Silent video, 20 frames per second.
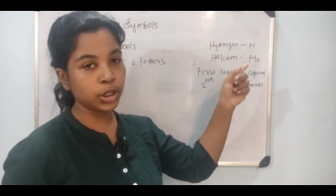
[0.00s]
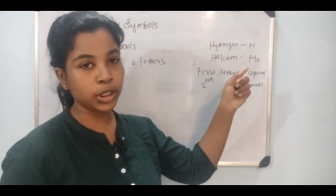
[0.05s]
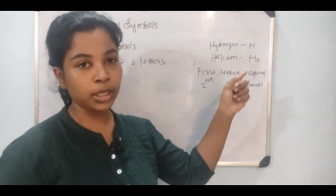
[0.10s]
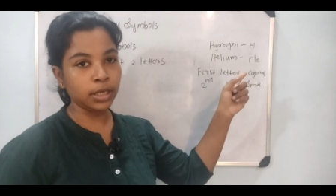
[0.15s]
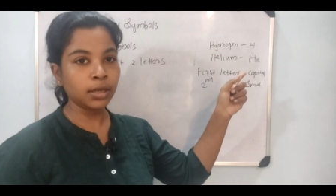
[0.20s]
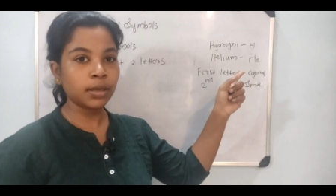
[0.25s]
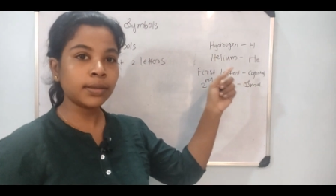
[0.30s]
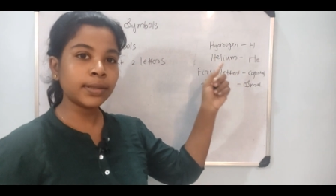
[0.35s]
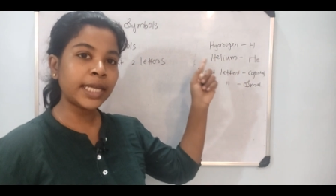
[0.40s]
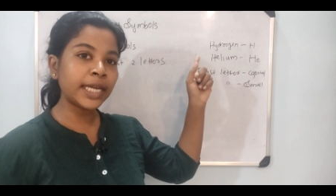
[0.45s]

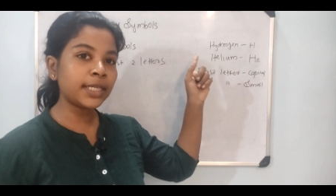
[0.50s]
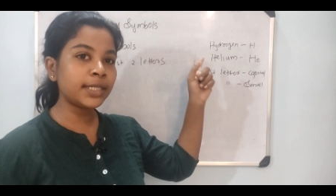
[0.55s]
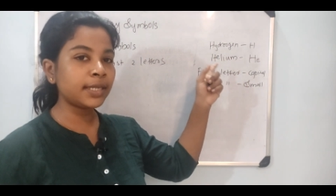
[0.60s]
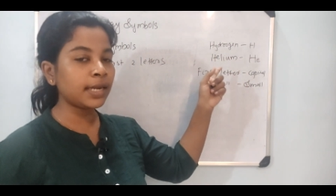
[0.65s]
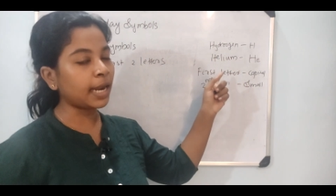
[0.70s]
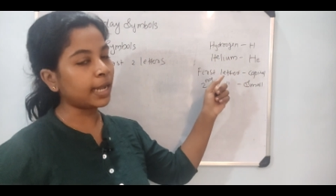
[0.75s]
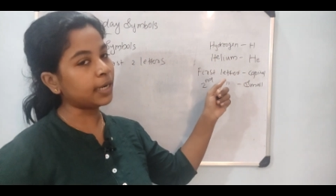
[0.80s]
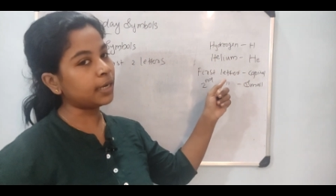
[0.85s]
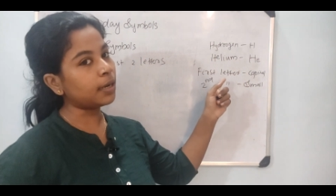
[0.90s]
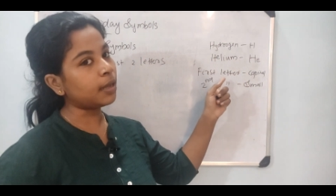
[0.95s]
He. That's
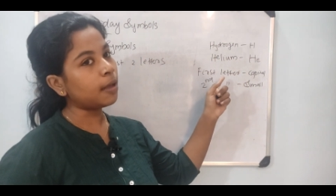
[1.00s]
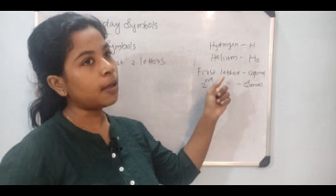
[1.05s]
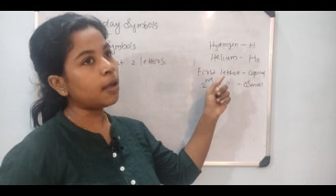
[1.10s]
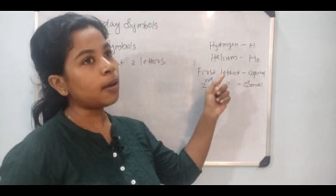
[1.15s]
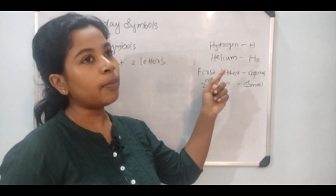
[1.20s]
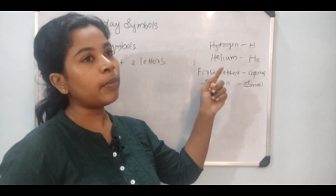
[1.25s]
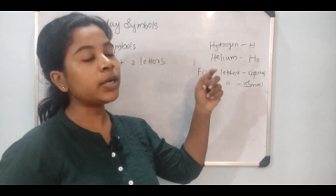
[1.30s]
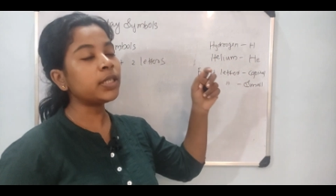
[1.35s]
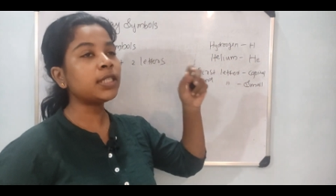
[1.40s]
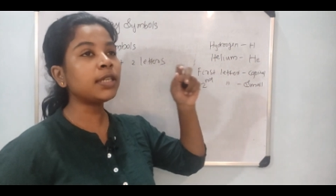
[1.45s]
right.
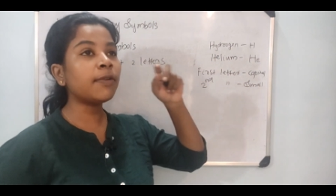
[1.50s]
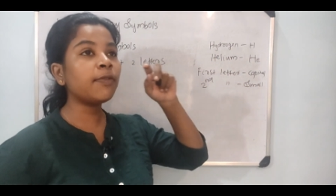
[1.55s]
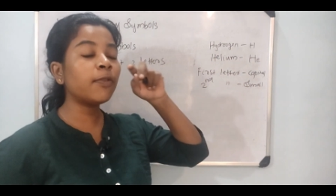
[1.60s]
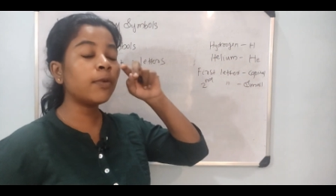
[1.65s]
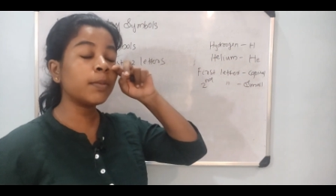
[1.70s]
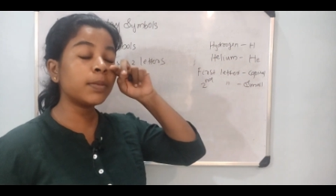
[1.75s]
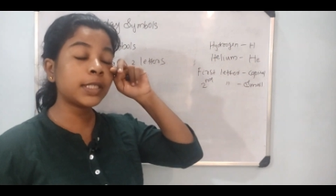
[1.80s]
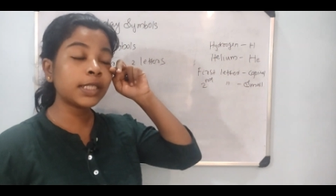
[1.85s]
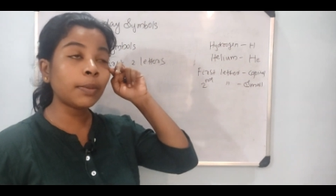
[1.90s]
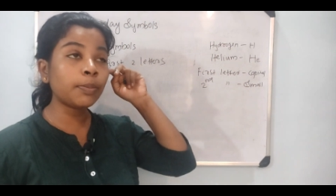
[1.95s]
But
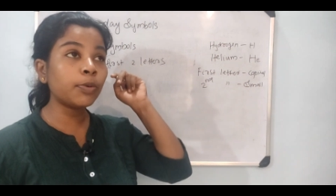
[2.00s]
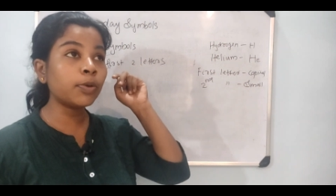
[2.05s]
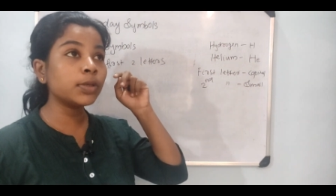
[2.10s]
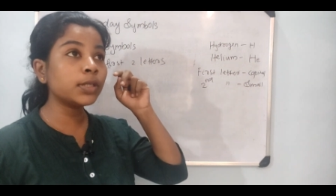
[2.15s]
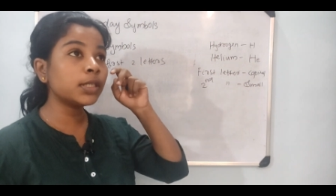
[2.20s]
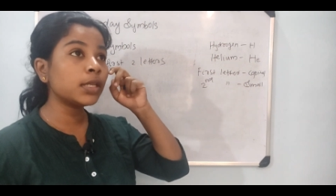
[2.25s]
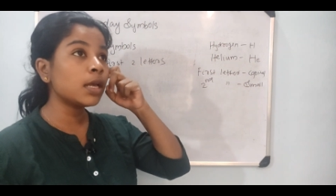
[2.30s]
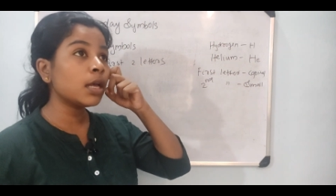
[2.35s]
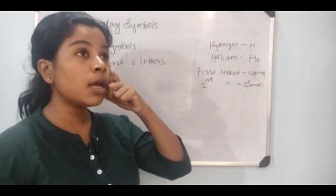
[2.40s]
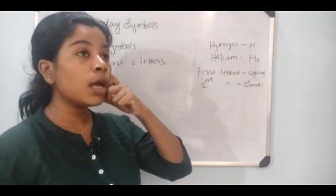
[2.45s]

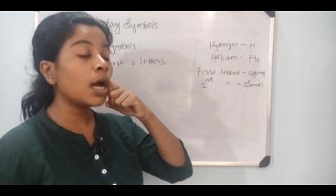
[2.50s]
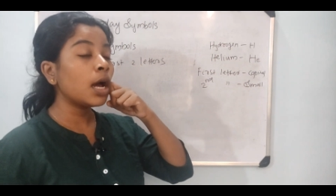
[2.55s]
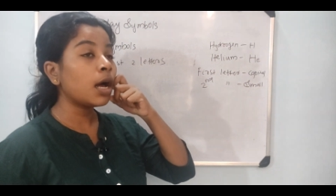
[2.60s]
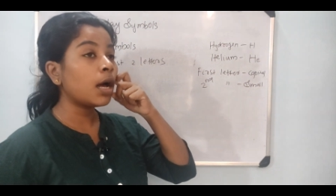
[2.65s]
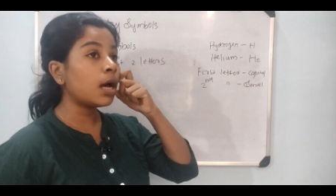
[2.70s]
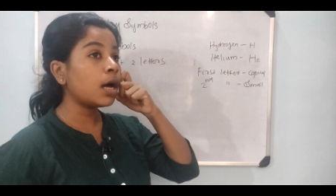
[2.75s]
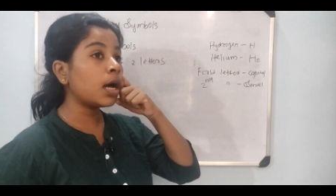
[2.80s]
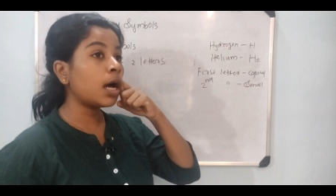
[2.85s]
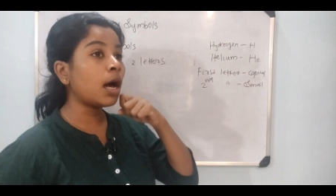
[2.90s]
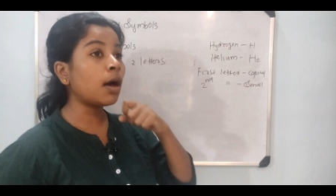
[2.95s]
suppose
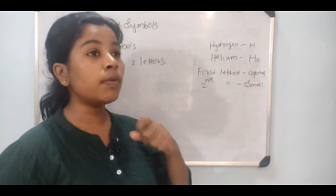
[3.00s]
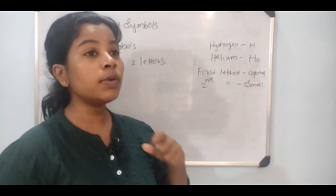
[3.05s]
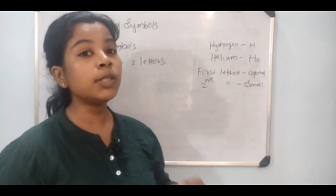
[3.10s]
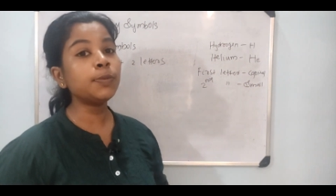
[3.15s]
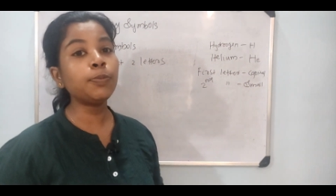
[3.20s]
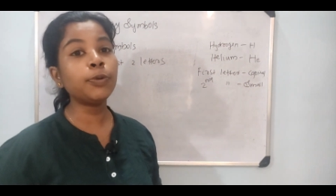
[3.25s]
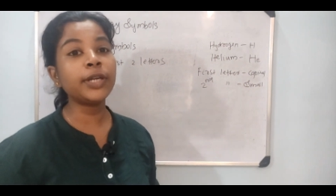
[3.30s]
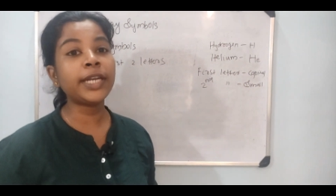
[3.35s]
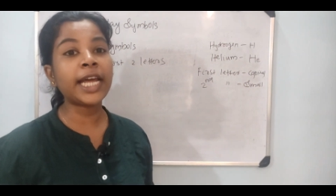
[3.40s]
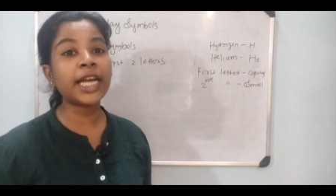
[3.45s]
how is
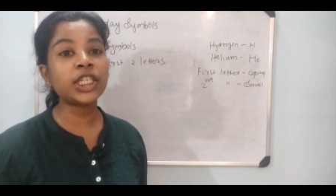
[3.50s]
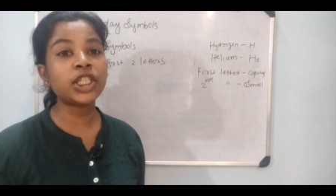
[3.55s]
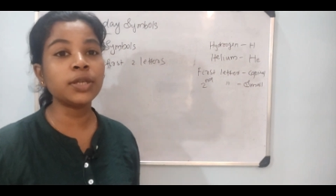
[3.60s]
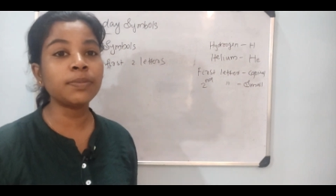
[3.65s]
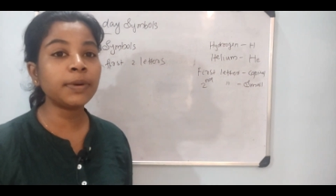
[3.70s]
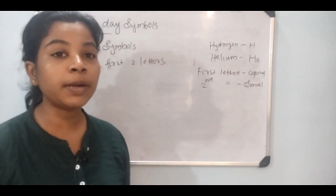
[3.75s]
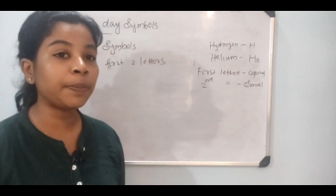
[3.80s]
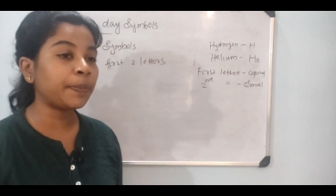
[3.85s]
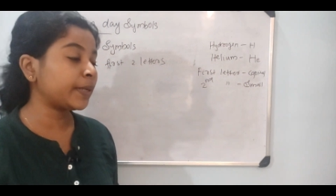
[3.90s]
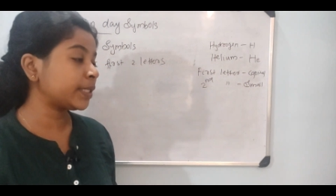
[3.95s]

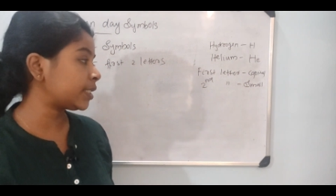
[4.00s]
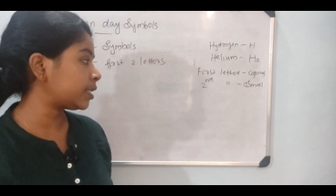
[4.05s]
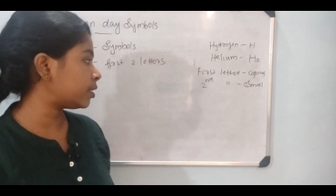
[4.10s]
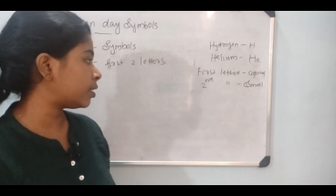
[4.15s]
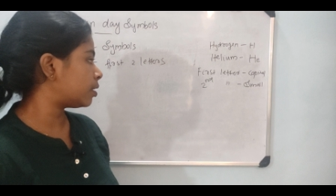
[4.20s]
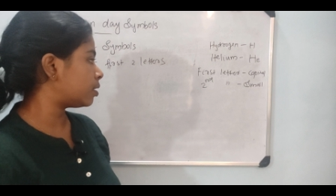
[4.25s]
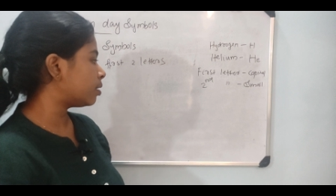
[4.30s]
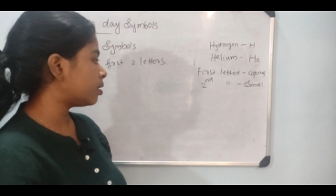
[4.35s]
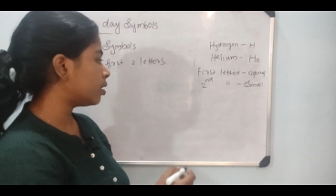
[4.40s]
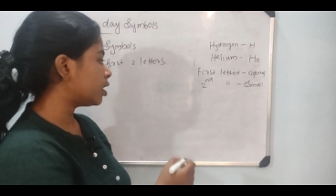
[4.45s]
potassium
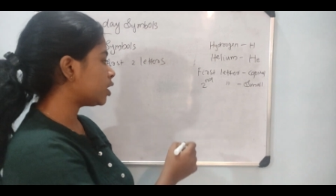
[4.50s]
represented?